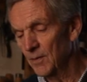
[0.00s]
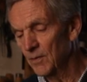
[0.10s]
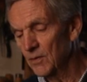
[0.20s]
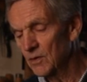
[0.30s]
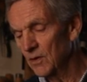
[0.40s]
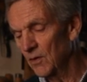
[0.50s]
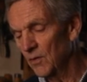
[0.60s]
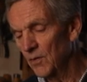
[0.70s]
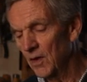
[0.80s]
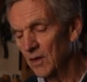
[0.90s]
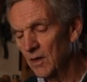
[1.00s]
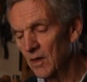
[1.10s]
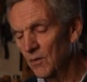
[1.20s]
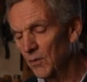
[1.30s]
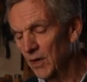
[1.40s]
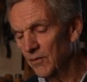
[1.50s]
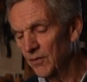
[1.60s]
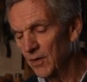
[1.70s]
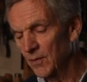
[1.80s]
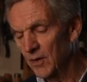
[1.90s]
so that it went
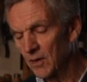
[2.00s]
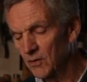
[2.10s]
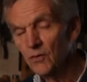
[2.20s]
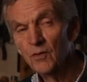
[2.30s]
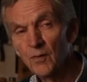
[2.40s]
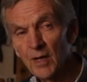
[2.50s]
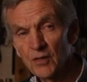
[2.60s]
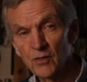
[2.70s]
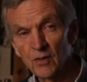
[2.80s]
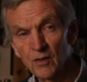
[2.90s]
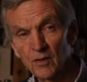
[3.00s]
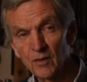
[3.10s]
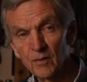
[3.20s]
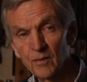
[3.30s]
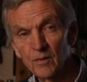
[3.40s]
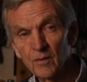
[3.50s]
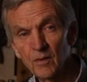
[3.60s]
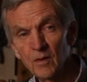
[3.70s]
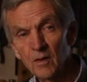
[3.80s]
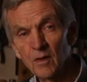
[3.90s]
from a two-dimensional
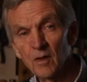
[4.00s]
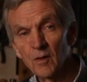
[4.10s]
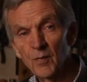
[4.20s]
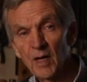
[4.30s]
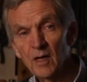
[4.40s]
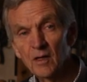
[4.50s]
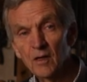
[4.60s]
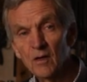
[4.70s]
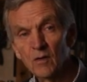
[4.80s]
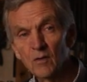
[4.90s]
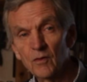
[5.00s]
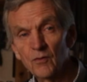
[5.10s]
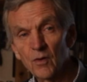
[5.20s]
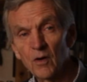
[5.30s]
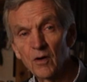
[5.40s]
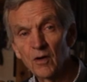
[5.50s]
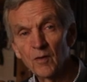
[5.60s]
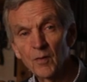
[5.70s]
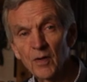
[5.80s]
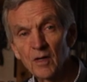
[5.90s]
painted or drawn
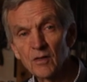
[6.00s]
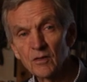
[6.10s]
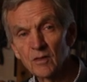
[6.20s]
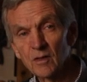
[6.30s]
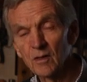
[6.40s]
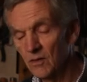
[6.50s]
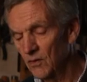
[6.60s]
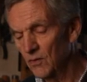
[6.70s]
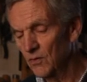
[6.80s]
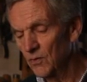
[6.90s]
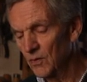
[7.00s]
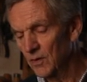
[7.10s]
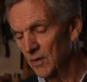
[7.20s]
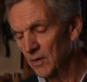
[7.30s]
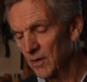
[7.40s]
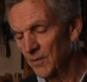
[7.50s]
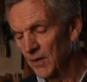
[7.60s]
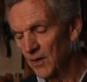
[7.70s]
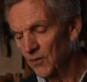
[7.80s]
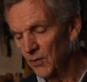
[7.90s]
piece to
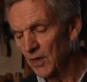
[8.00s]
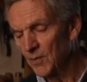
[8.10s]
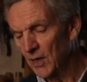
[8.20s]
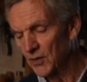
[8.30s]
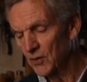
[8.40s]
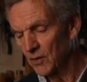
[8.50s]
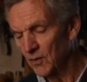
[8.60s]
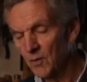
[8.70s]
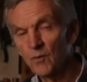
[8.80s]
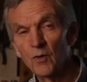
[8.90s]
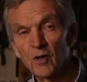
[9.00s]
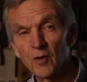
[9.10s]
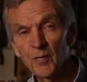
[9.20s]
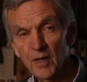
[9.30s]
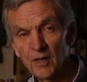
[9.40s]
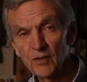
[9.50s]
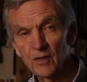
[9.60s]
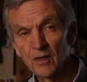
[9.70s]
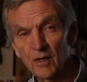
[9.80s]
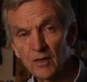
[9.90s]
a three-dimensional wall piece,
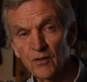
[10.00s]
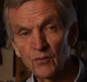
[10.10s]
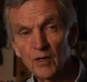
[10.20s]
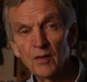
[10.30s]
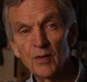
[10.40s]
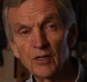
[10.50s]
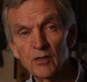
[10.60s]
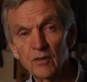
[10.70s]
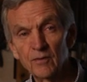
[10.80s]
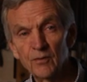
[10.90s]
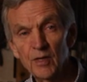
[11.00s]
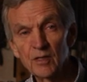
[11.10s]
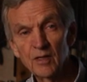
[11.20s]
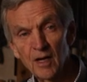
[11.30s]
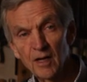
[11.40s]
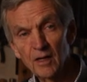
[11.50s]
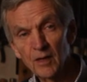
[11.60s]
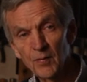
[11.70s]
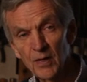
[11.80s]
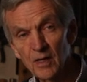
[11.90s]
and then a three-dimensional
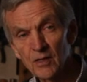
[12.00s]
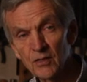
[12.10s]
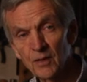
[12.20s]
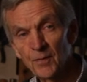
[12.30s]
freestanding piece.